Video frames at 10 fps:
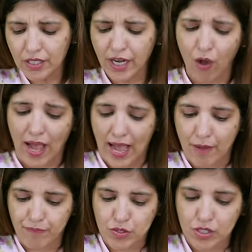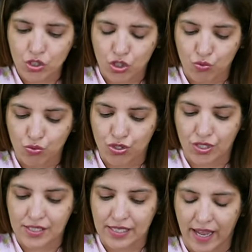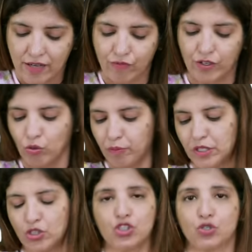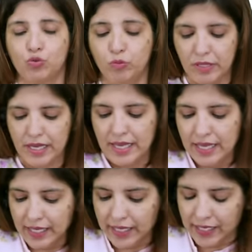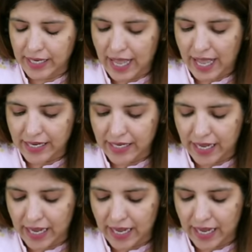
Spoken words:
Now, absent uterus and fallopian tube in an